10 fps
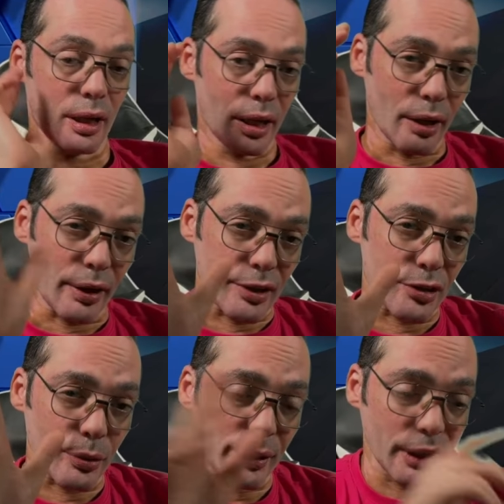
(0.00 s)
Alright,
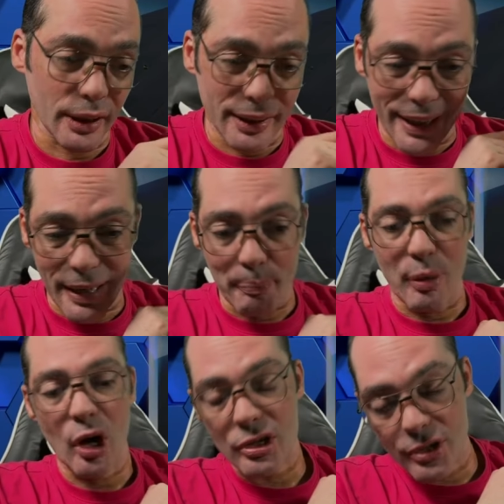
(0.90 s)
so we're gonna take a
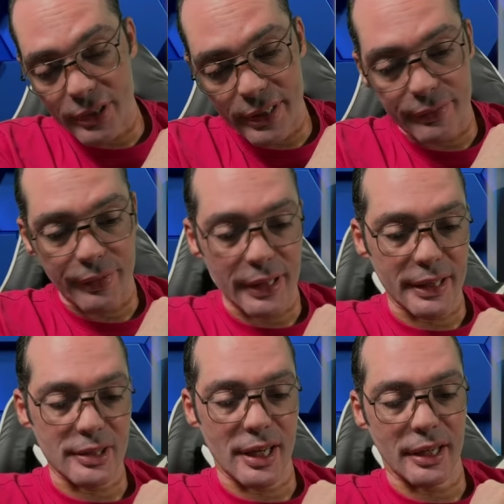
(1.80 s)
pause on that
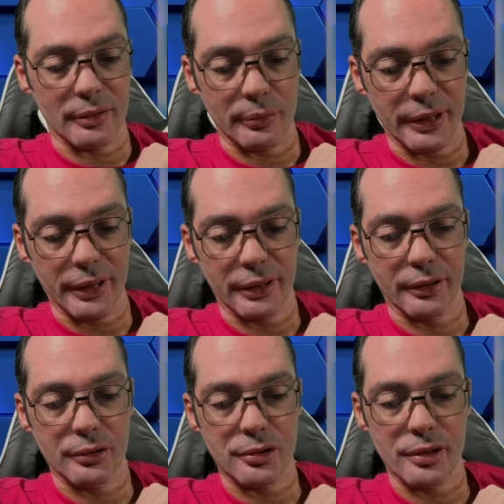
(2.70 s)
fight and we're gonna
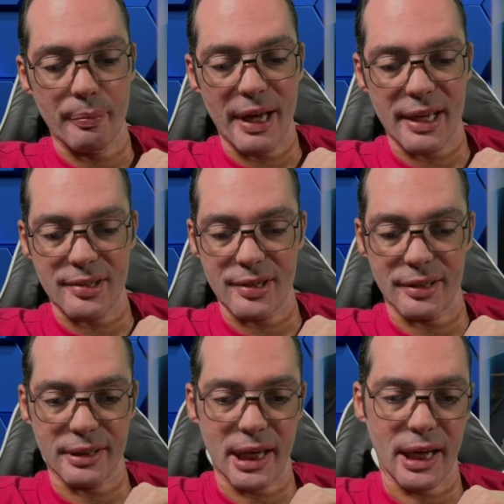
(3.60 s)
go to the
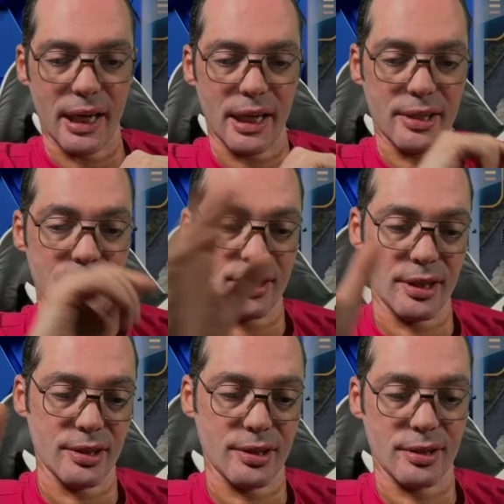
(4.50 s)
Bastion, and
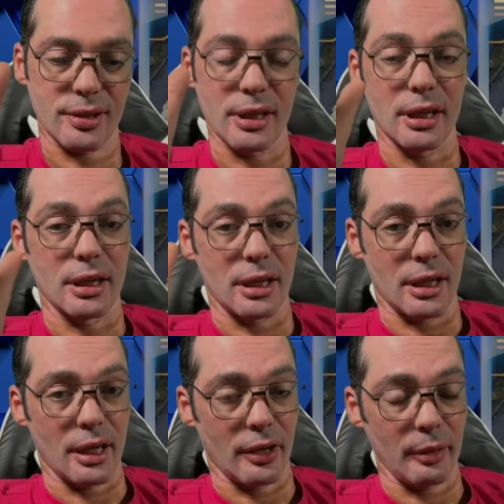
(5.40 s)
since
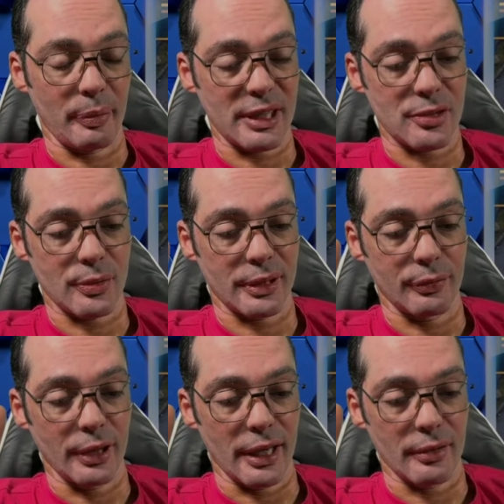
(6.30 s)
I already passed
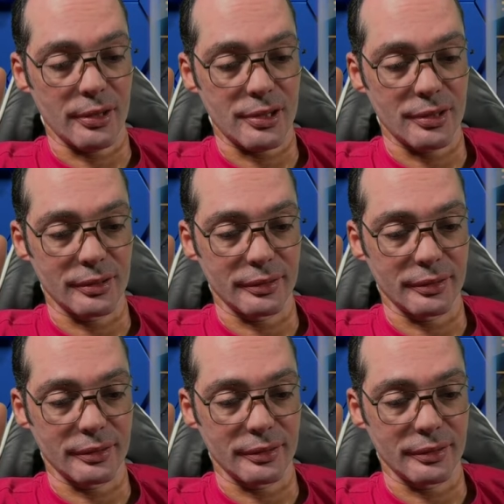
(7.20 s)
24 hours,